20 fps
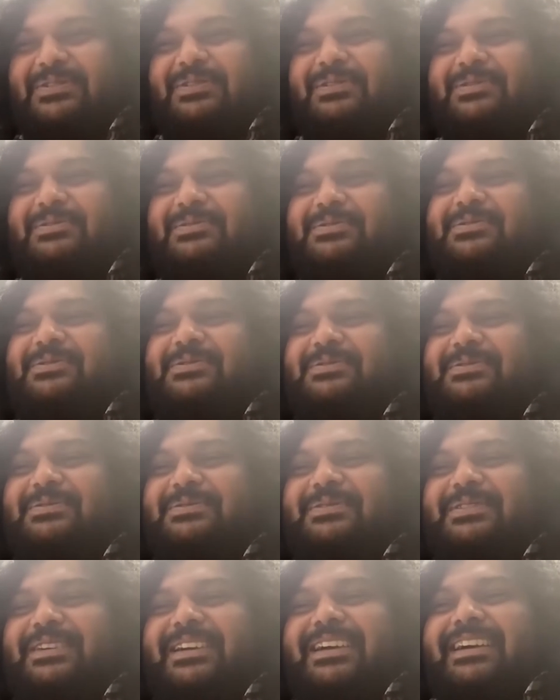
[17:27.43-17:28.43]
So
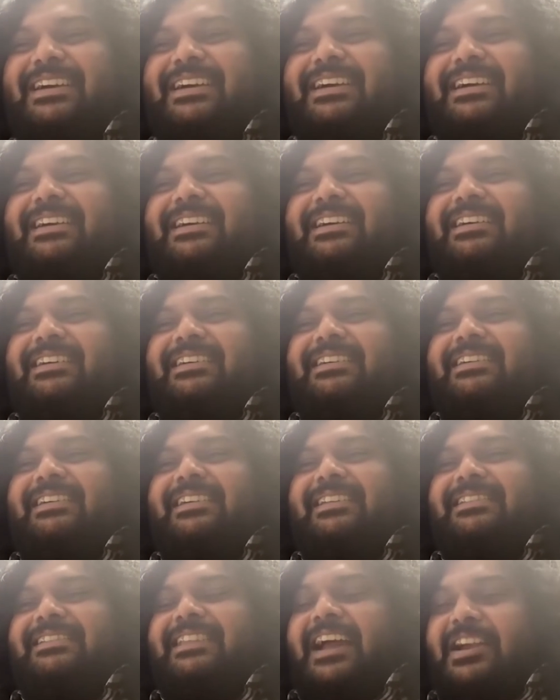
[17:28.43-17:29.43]

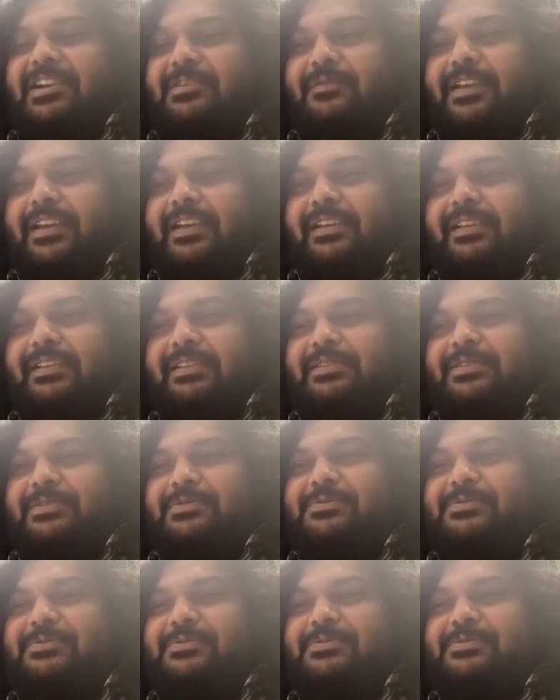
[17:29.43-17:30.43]
in that way,
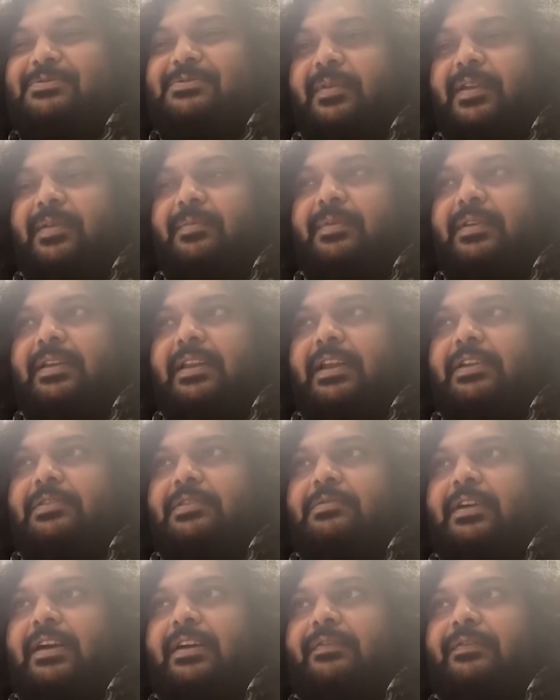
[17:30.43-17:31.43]
you have to have the right set
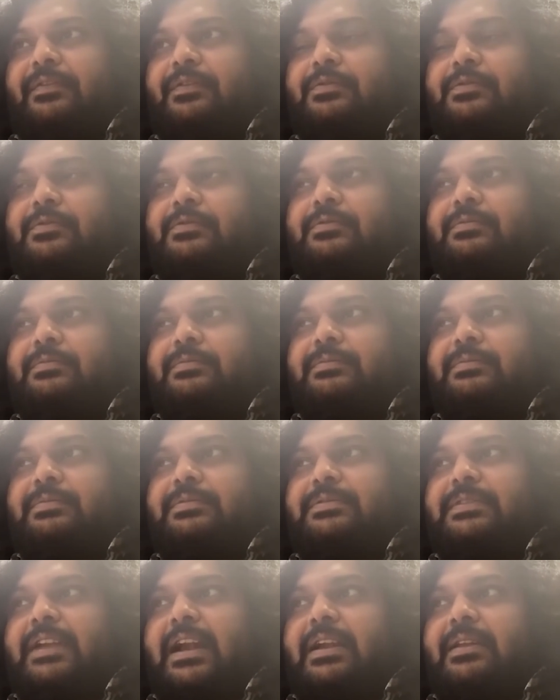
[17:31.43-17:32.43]
of people, and you have
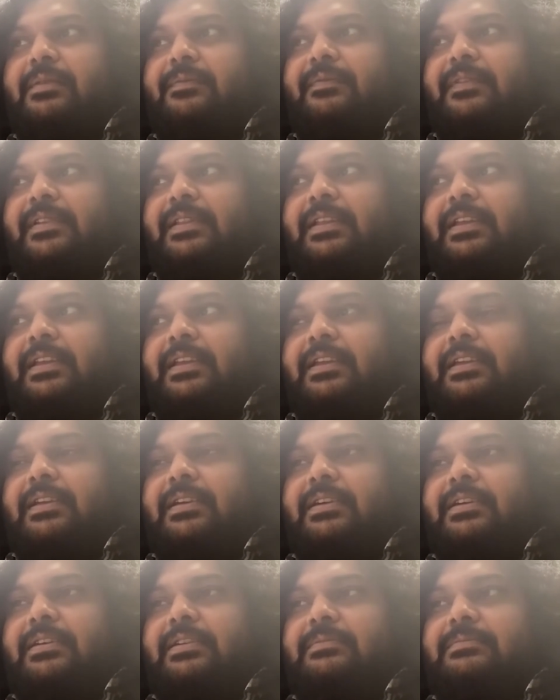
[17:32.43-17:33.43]
to start up with
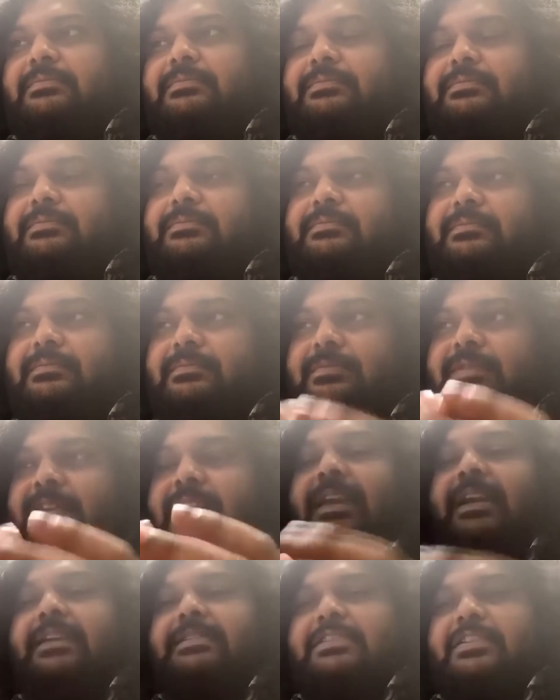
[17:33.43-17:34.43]
the
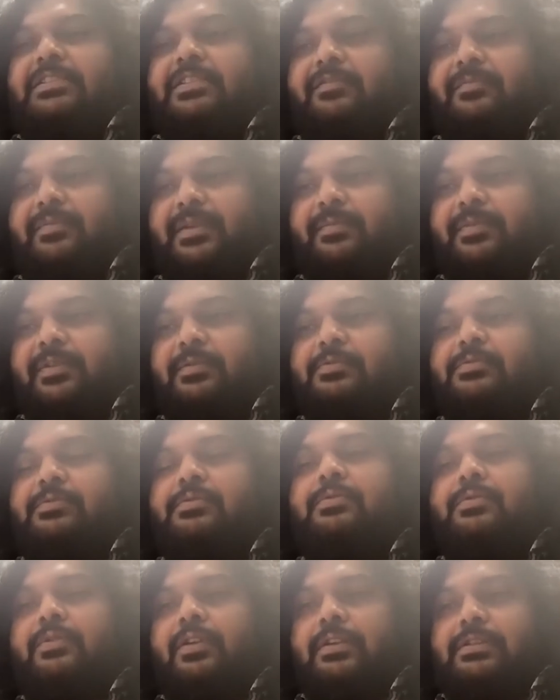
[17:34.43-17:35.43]
correct set of people
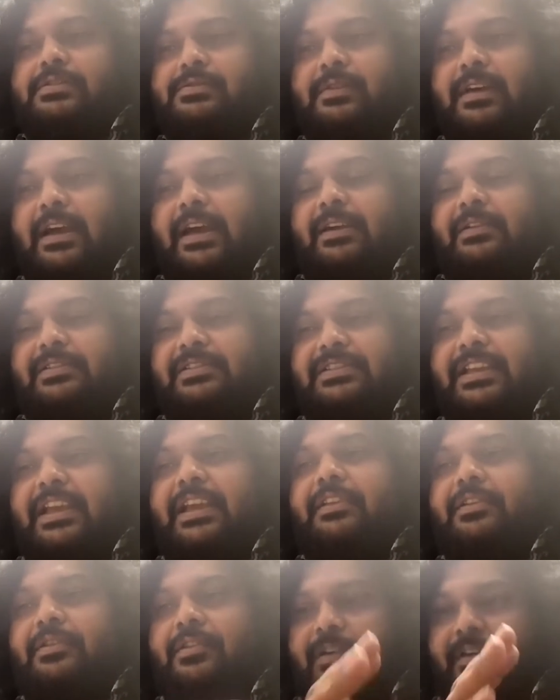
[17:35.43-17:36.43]
who also
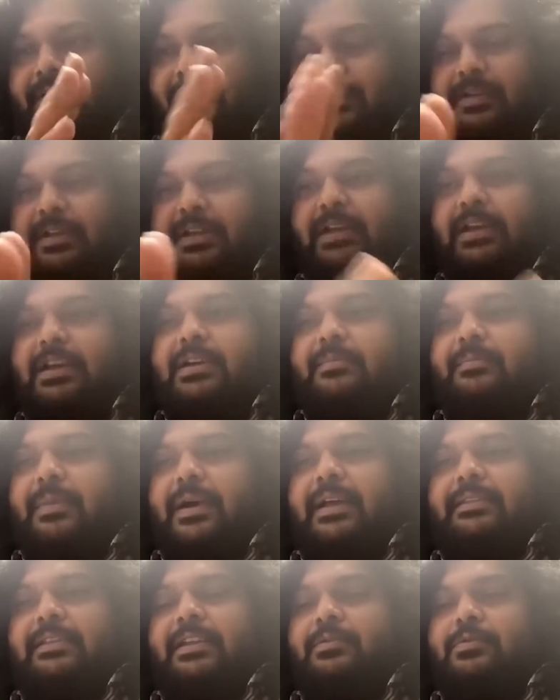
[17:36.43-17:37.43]
share your
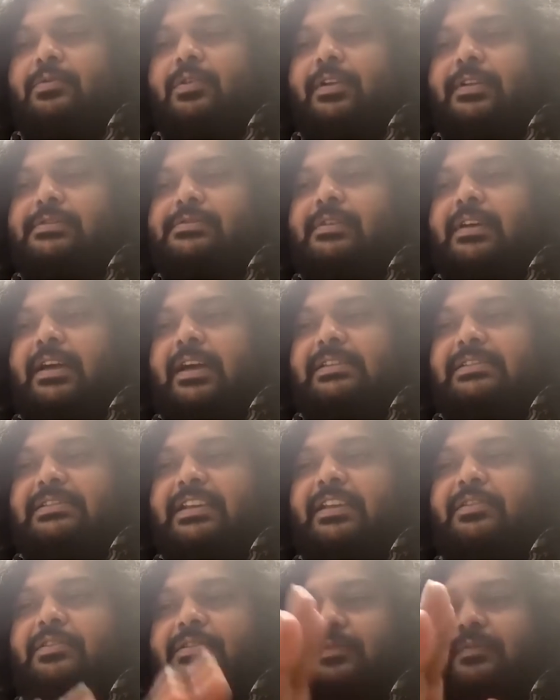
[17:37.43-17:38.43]
path, and who also
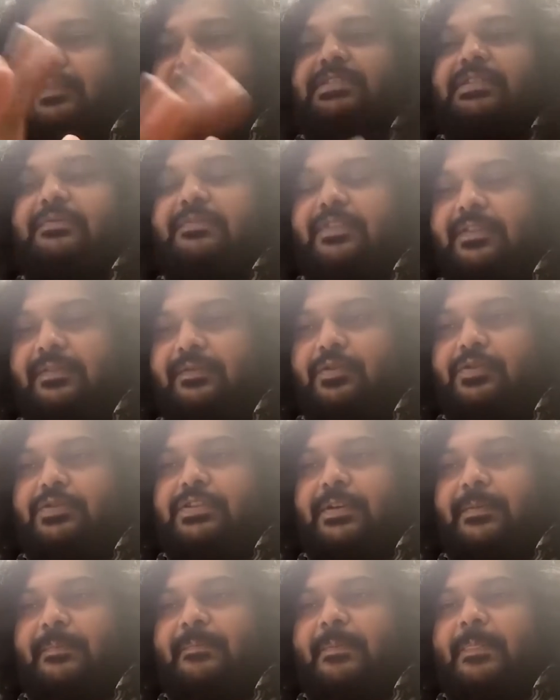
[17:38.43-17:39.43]
share your vision for the future.